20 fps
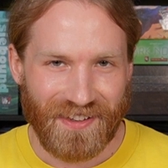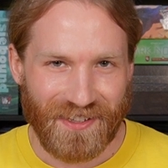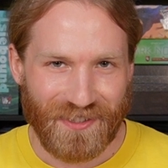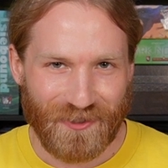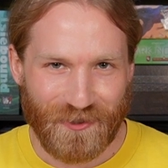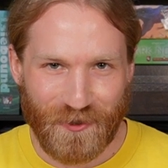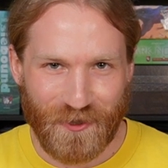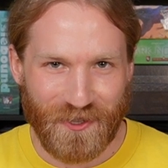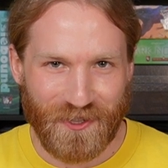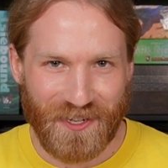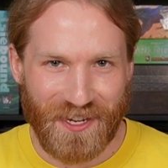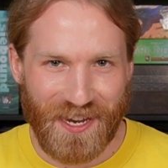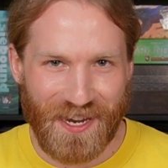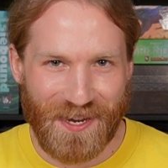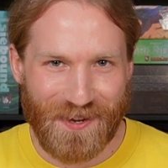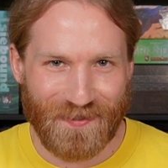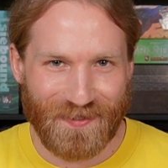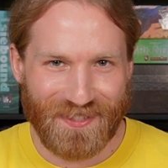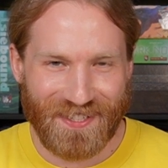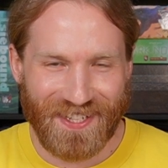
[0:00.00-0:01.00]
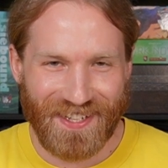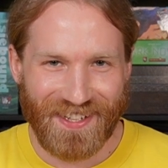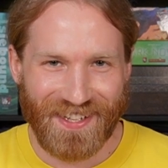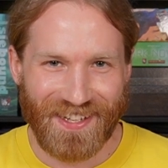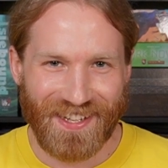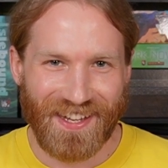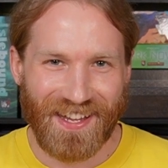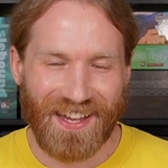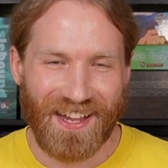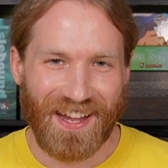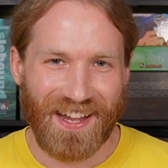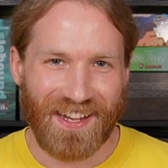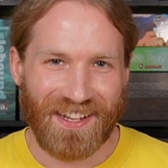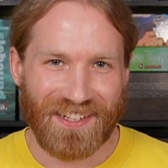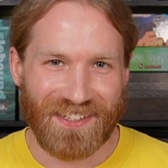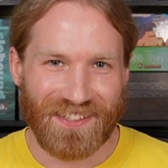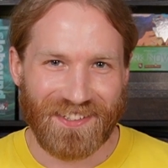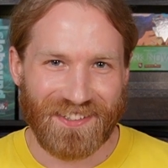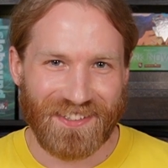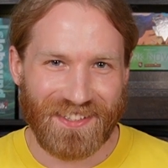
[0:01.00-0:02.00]
enjoy your games.
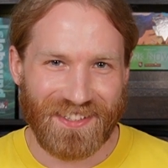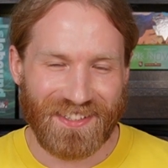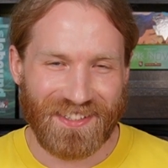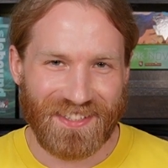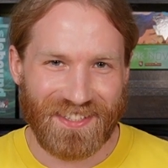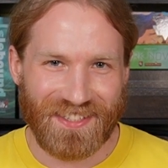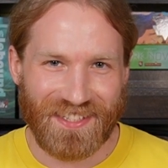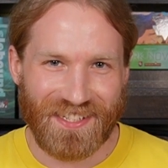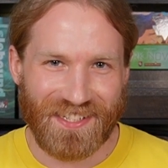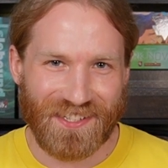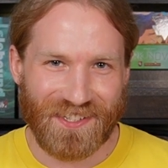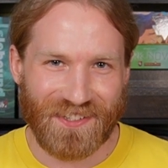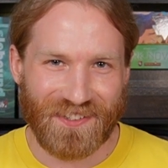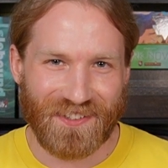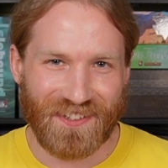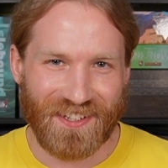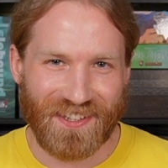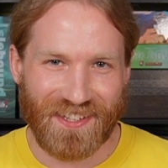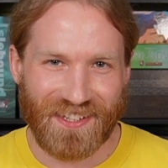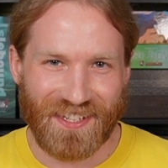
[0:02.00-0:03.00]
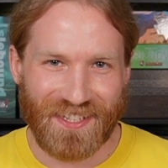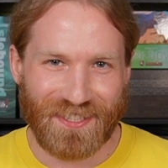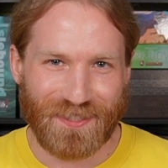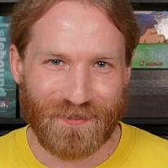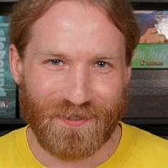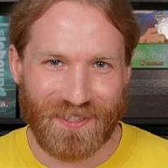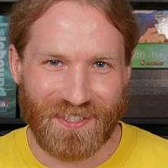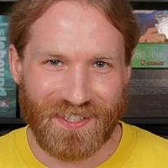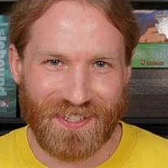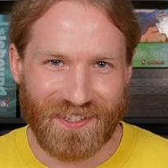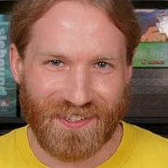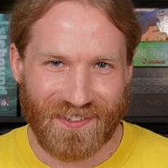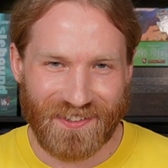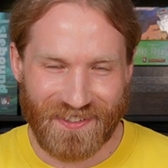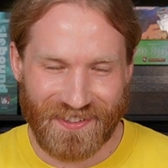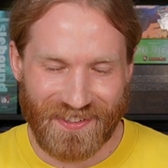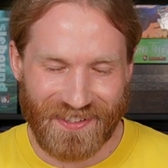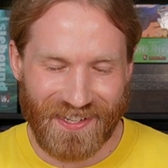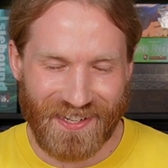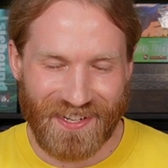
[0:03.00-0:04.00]
I'll see you on the next video.
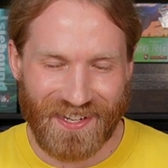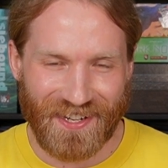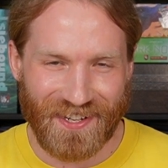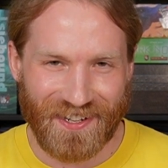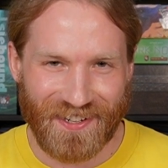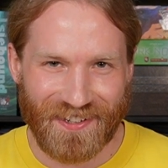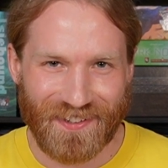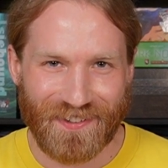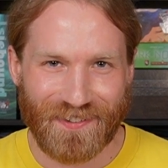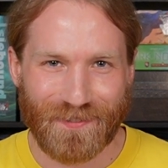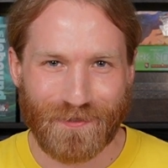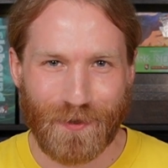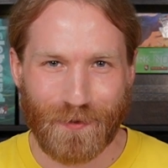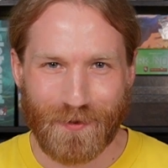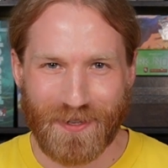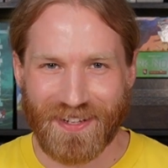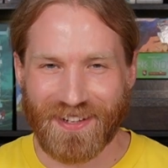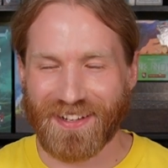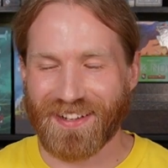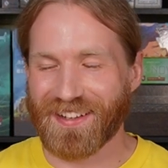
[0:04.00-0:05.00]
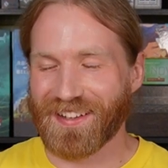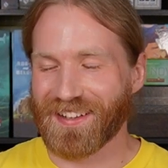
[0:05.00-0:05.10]
Take care. Bye-bye.